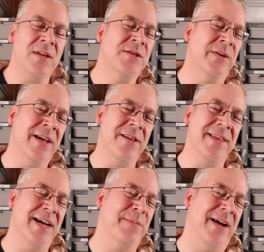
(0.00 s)
So another
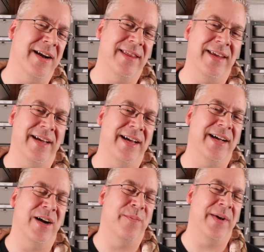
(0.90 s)
thing I'm kind of
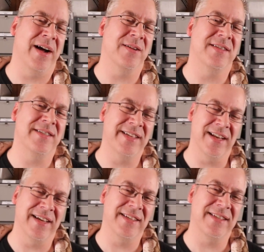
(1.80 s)
thinking about
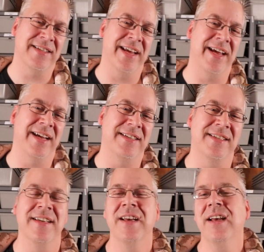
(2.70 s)
selling snakes